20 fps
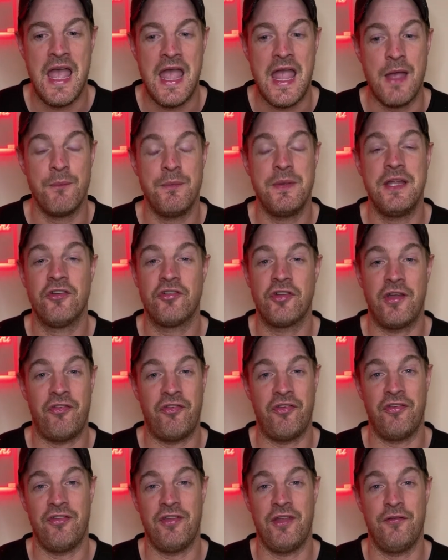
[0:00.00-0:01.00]
It'd be
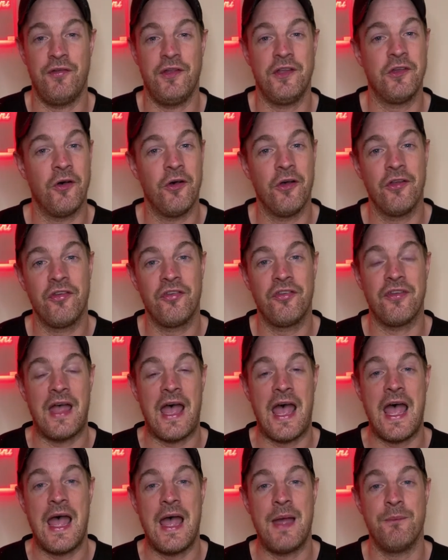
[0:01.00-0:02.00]
interesting to see if he does,
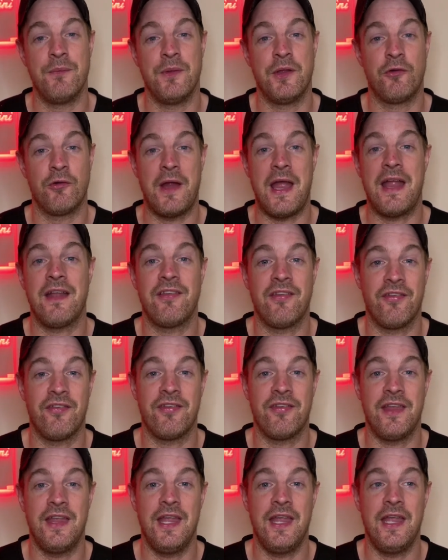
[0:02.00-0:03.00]
and it'd be great to
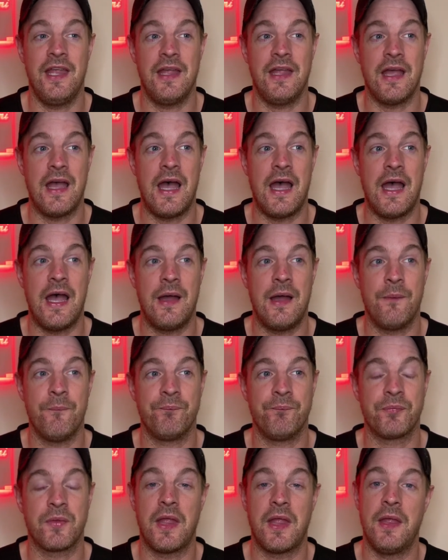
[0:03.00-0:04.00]
see
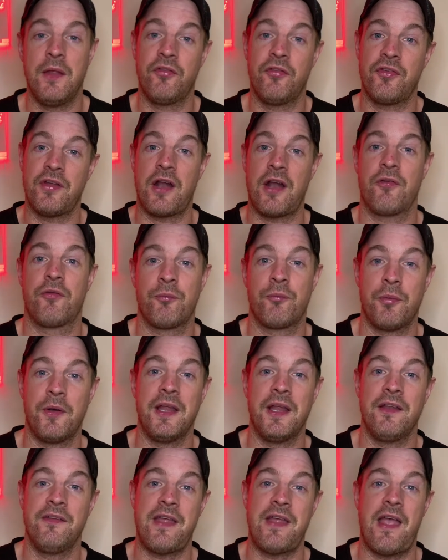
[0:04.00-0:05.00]
he starts
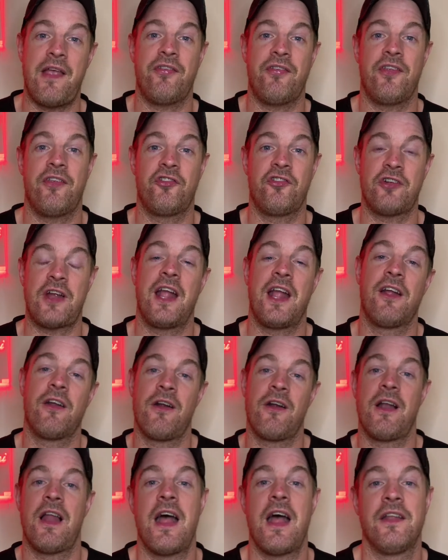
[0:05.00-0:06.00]
bringing Tessa's drag
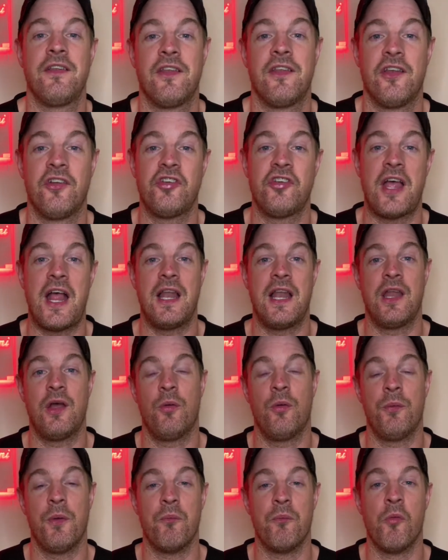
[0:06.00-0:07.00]
girl onto the channel
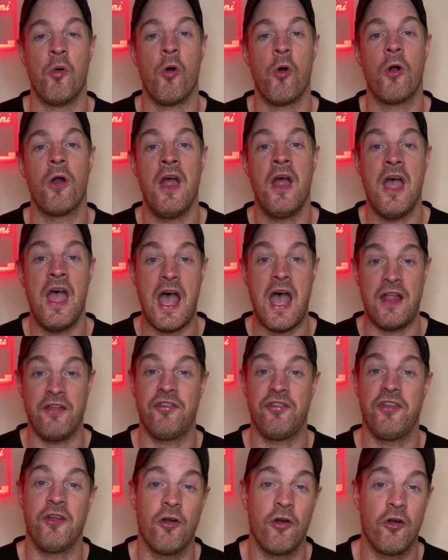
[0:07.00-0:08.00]
now a bit more
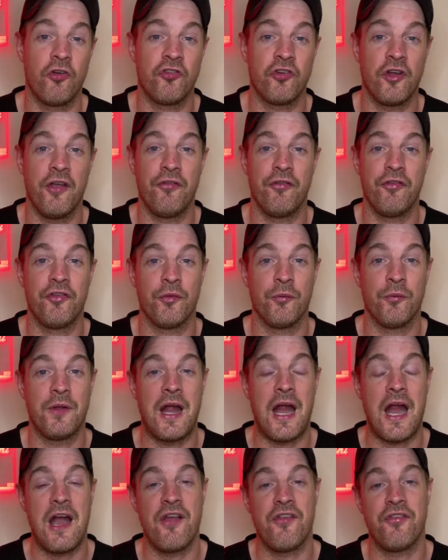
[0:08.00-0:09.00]
and see her driving some
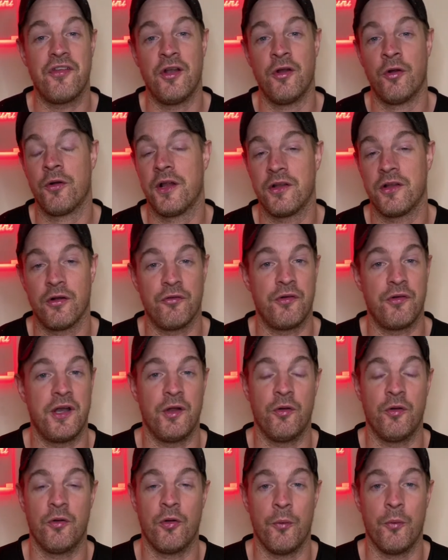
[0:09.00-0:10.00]
cars. They look like they're a
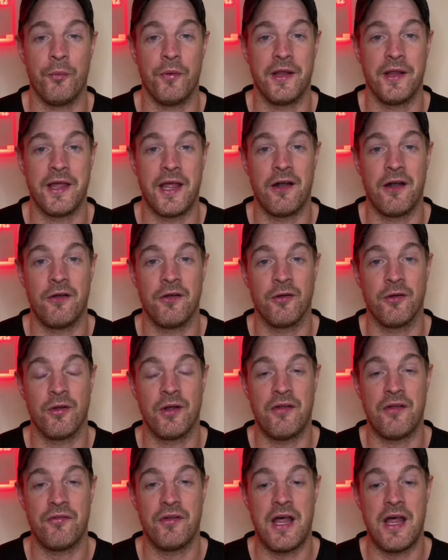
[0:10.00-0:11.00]
very good couple together, and they're
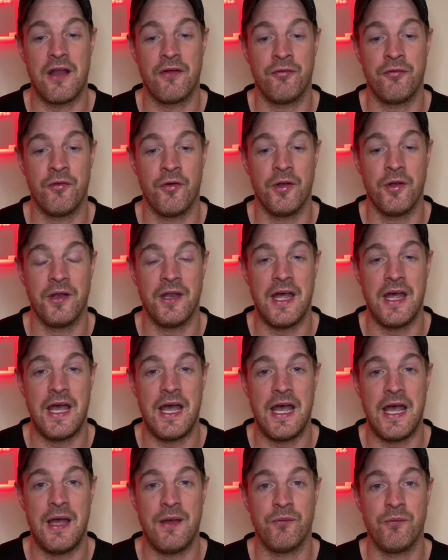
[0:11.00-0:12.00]
going to have a lot of fun,
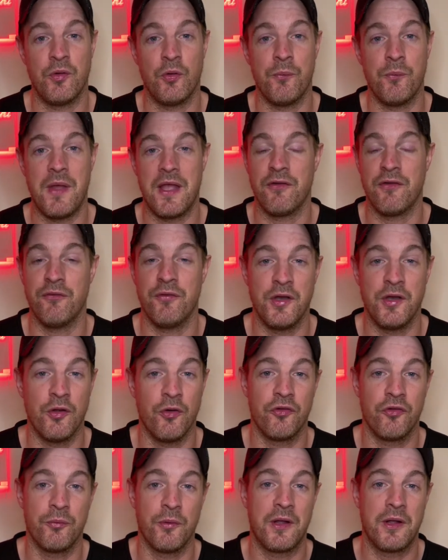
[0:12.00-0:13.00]
you know, making
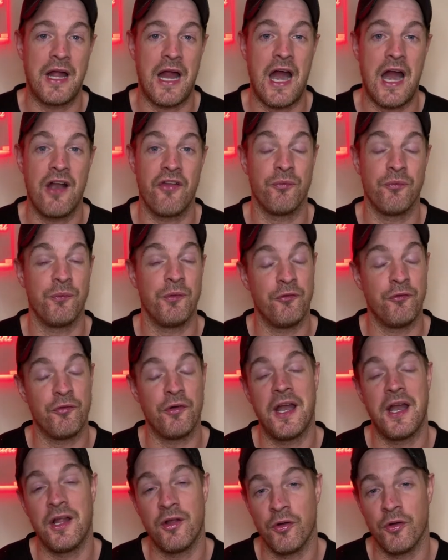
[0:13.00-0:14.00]
videos about cars. It'd be
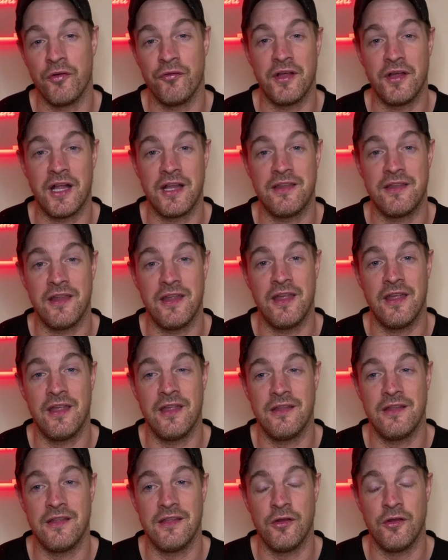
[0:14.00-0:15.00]
very good if he got
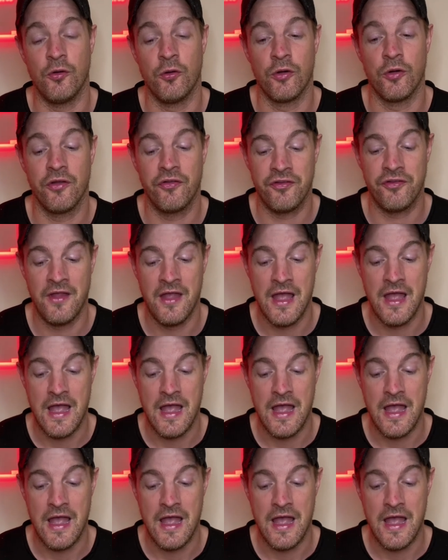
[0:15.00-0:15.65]
the Urus.